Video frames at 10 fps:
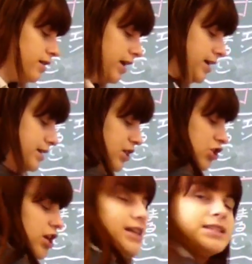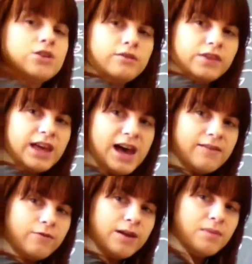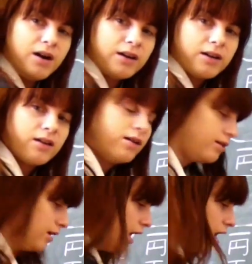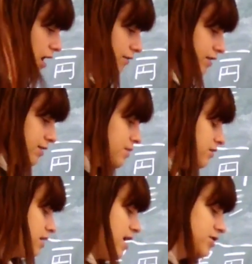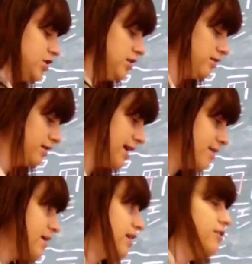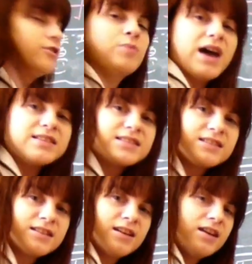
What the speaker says: is just over the halfway mark of this middle kanji, is how to make it look best.